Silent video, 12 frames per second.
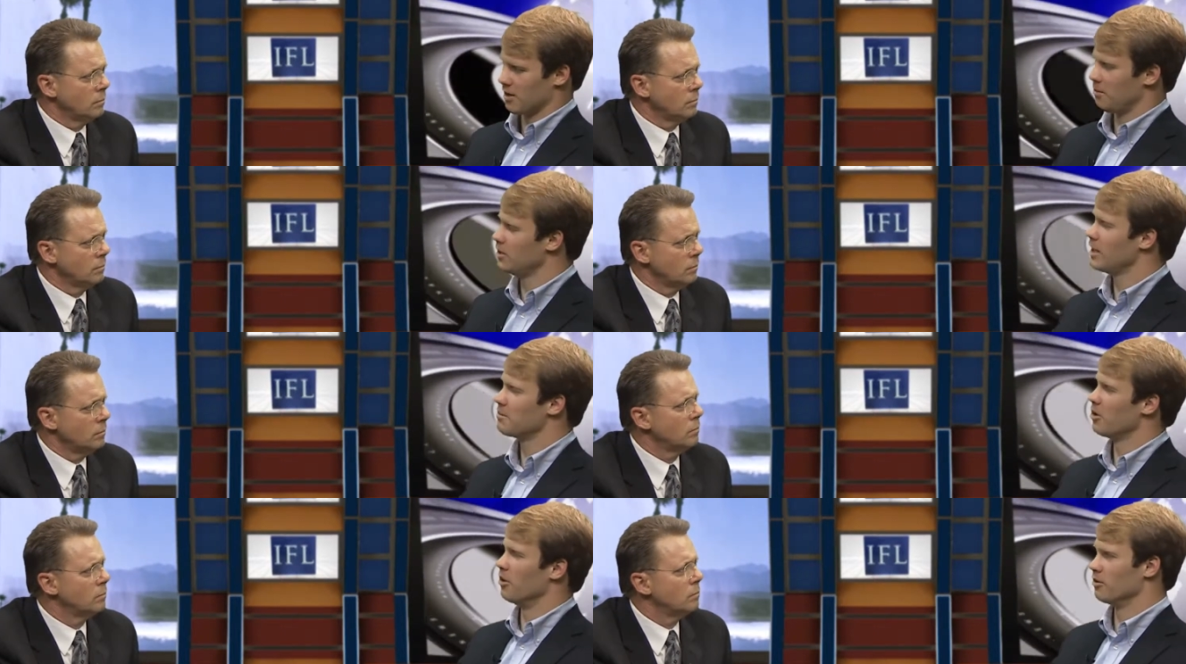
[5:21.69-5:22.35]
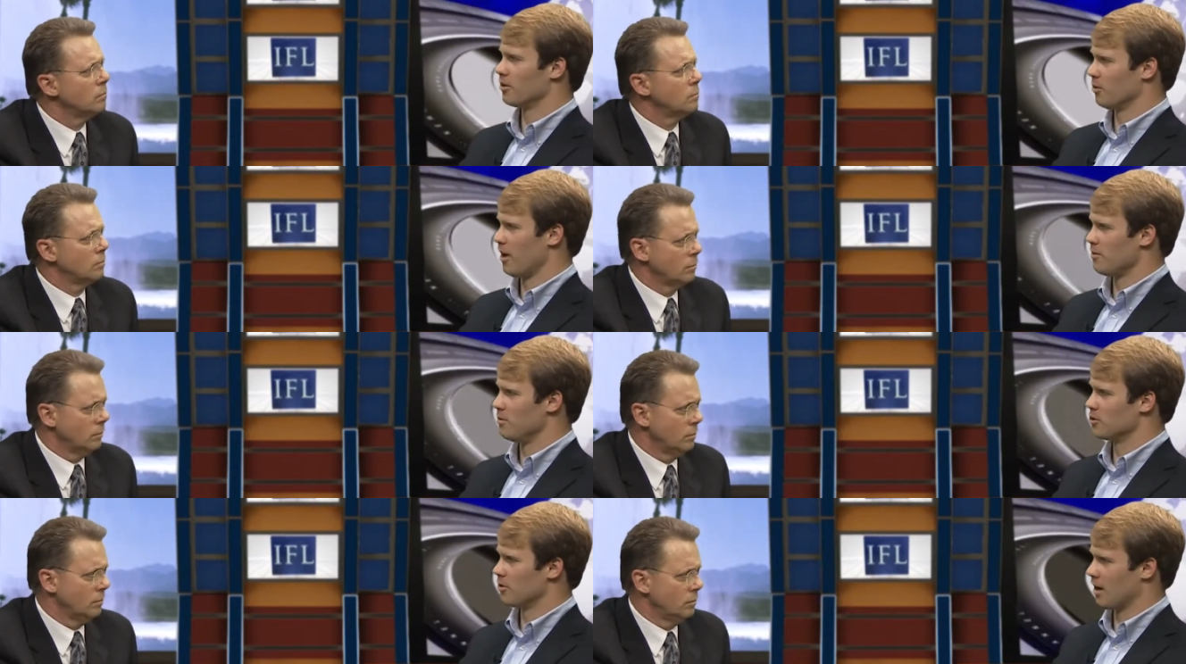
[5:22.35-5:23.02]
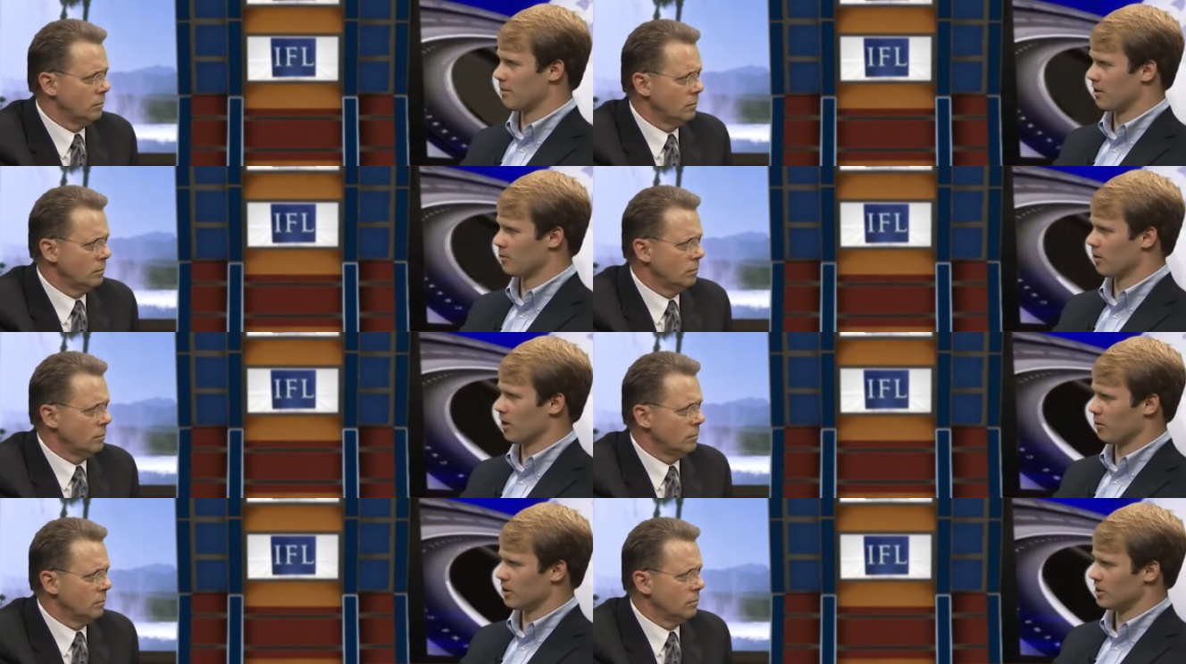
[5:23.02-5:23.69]
Speaker 1: completely opposed to the way that mutual companies
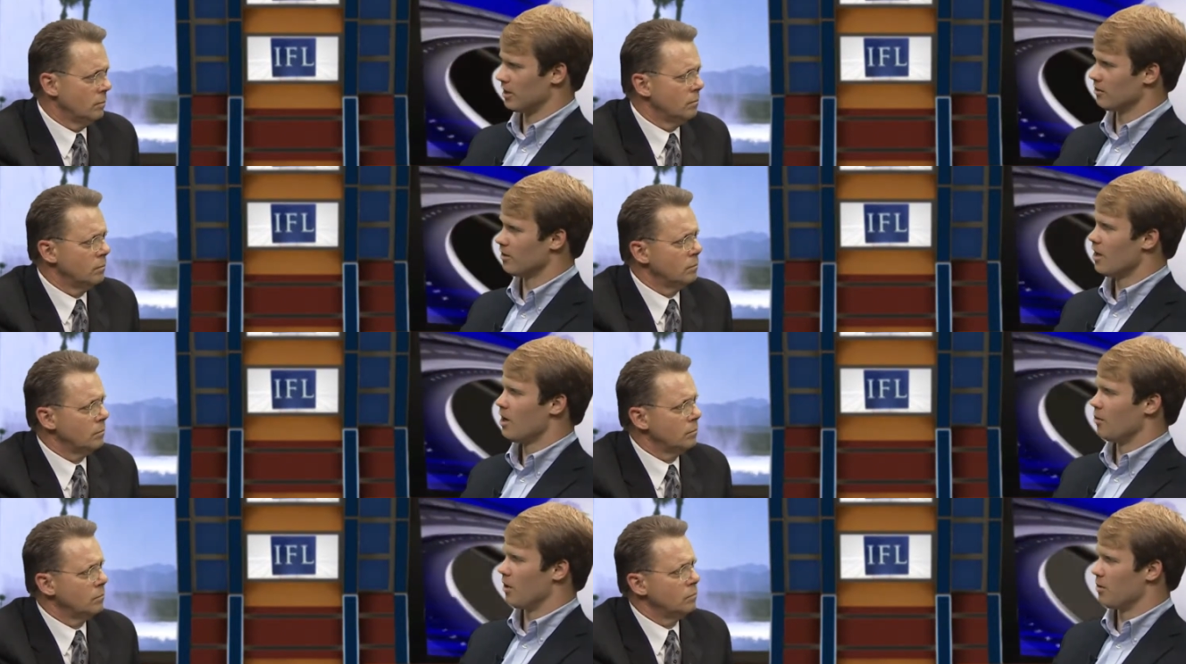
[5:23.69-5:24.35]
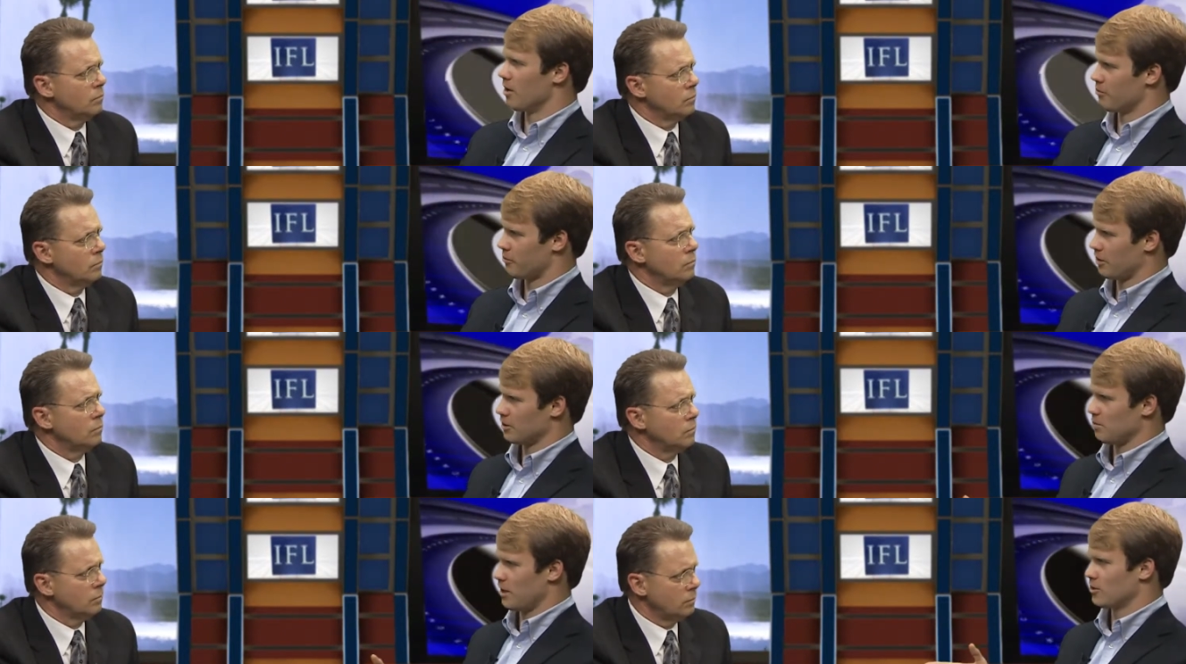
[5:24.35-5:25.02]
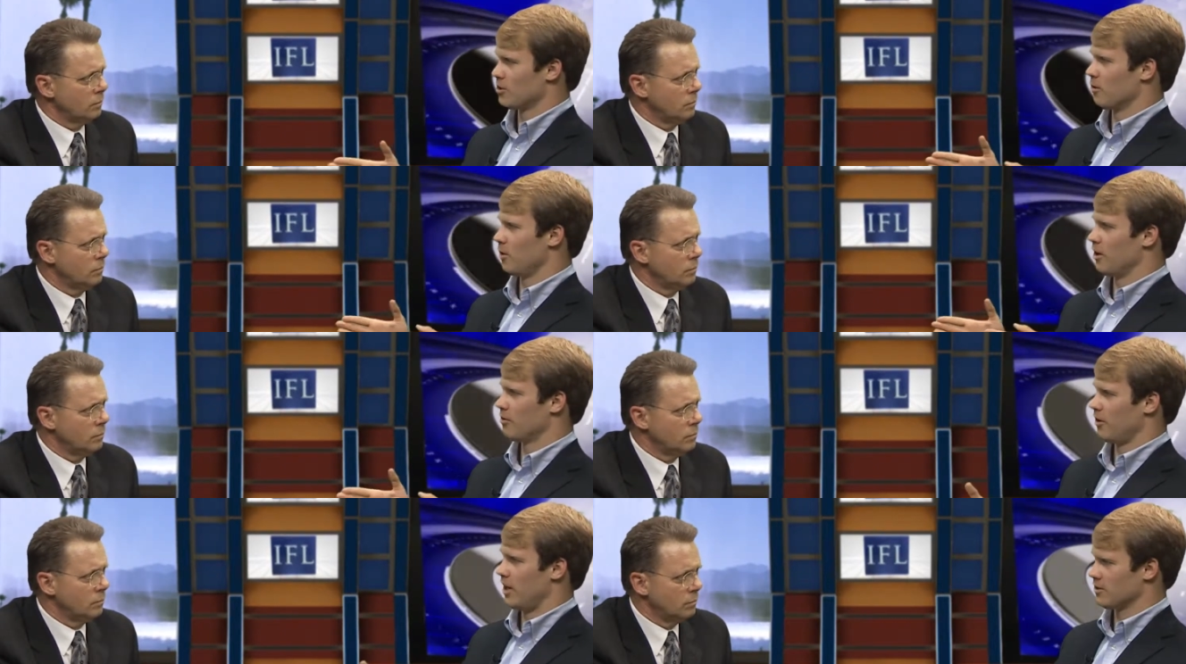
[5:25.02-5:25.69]
work, which is we want to first make sure we
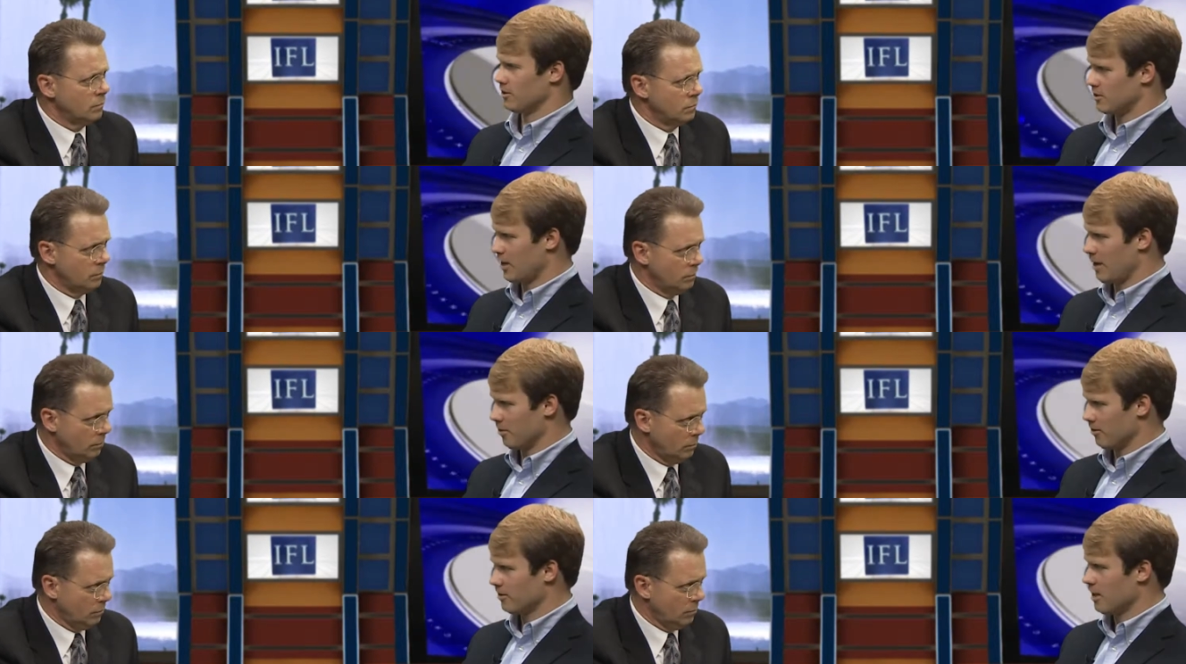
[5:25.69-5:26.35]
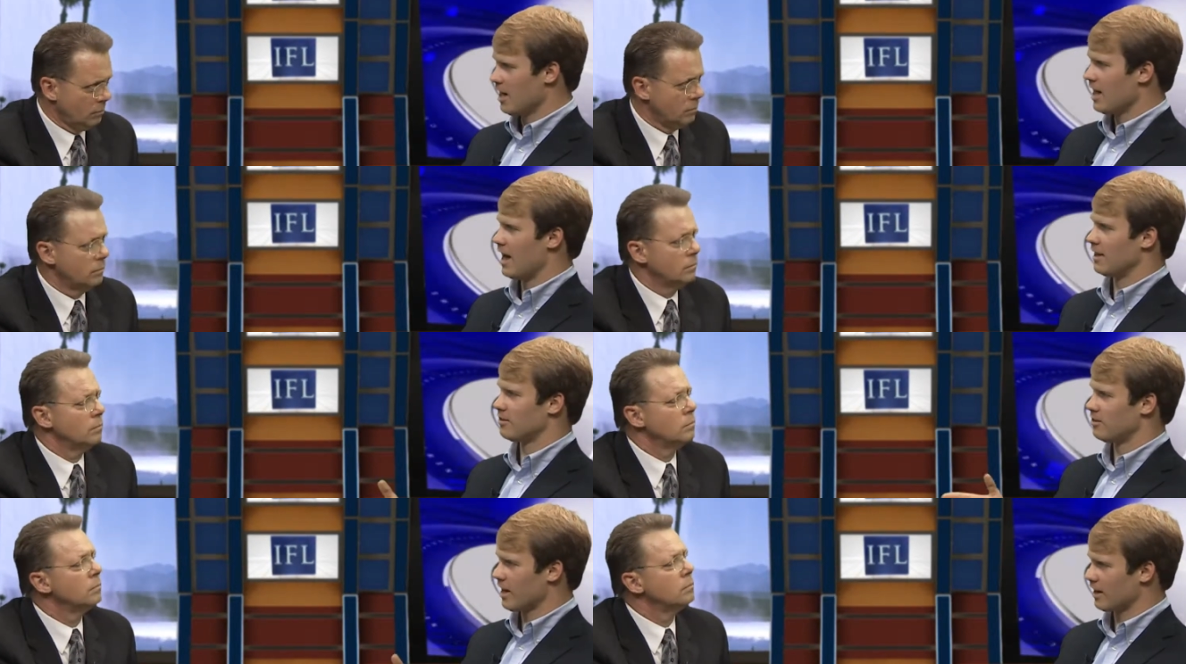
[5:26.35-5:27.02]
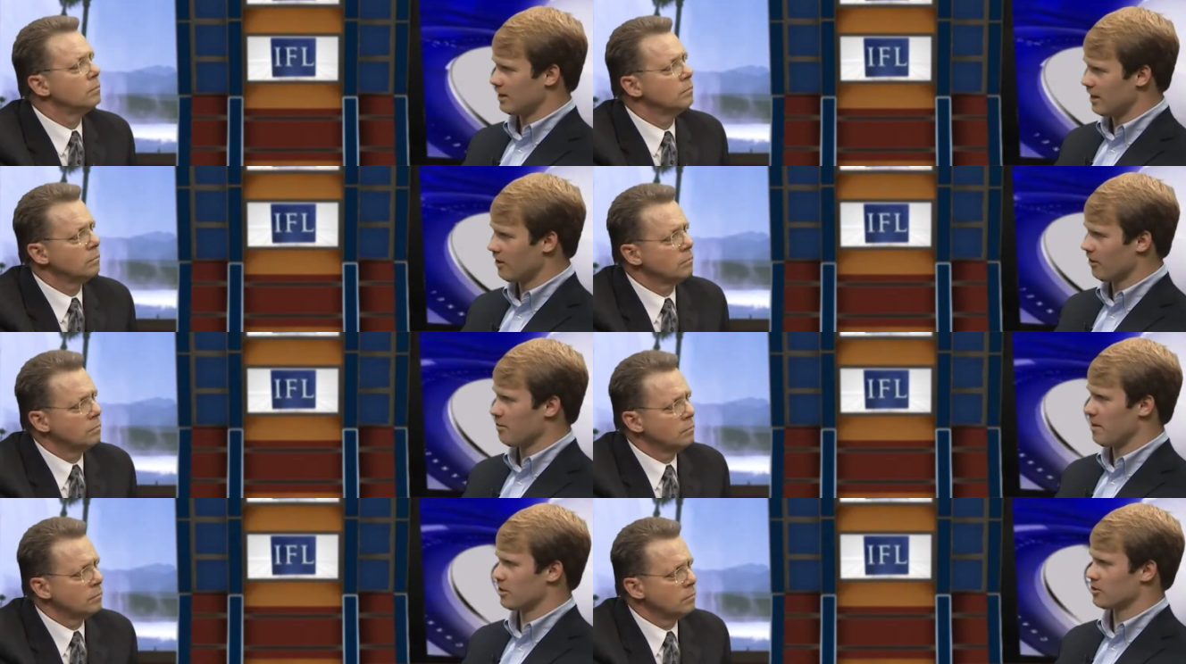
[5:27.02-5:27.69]
are financially stable, and
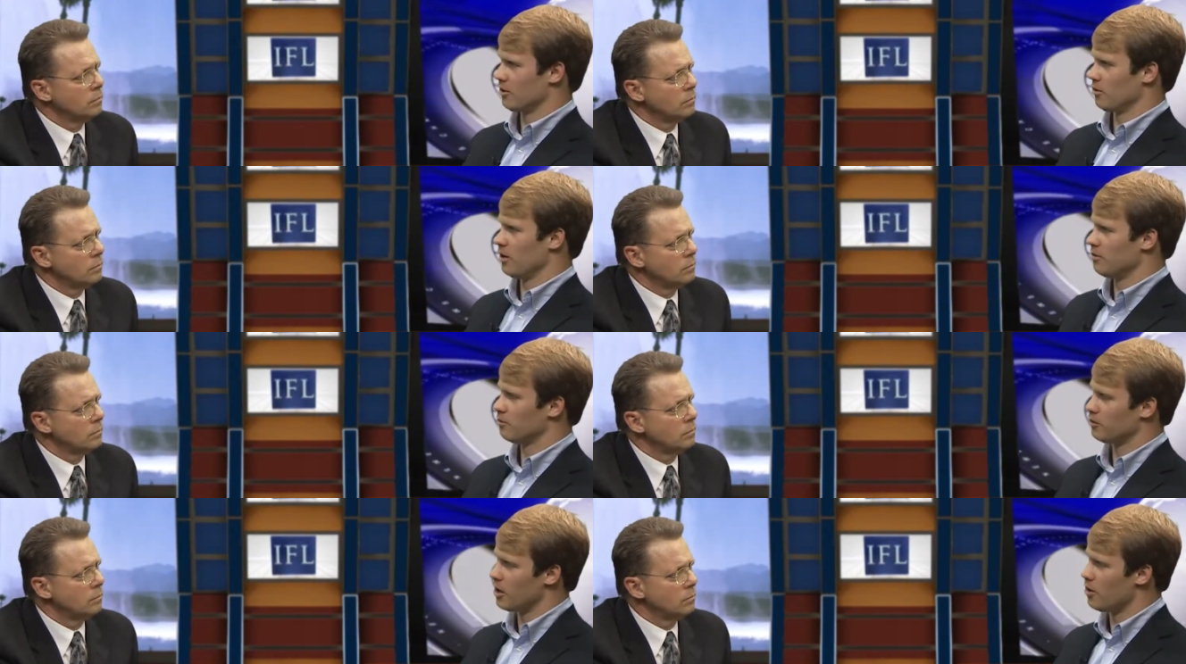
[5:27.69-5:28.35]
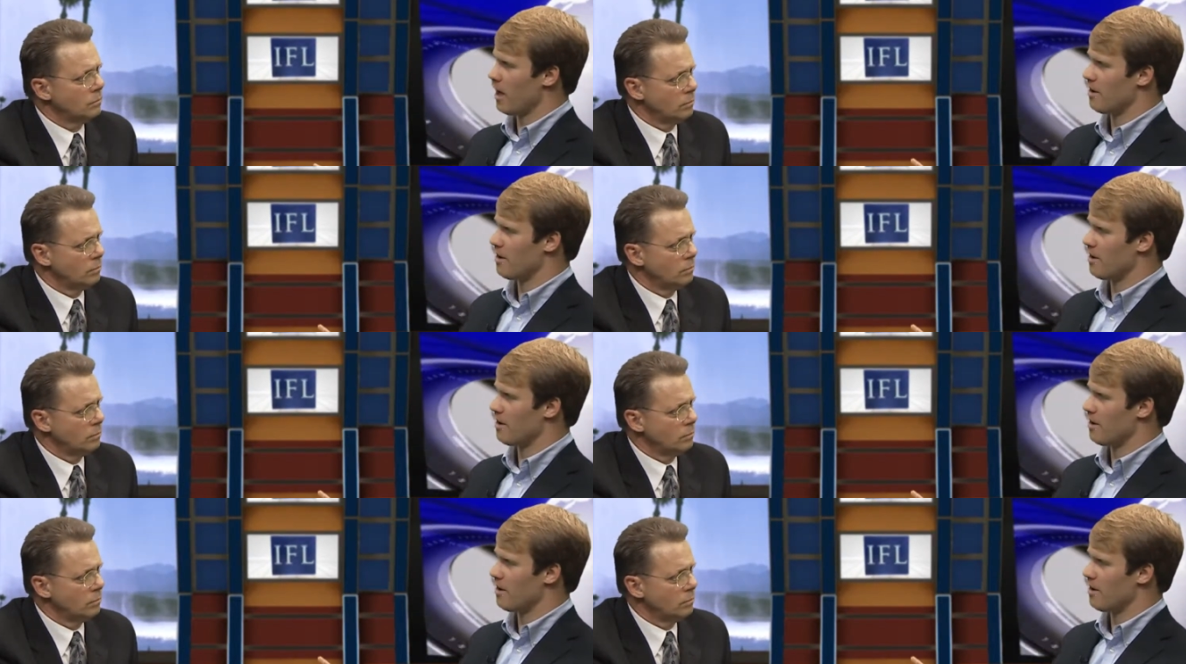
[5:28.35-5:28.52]
secondarily make sure that we flow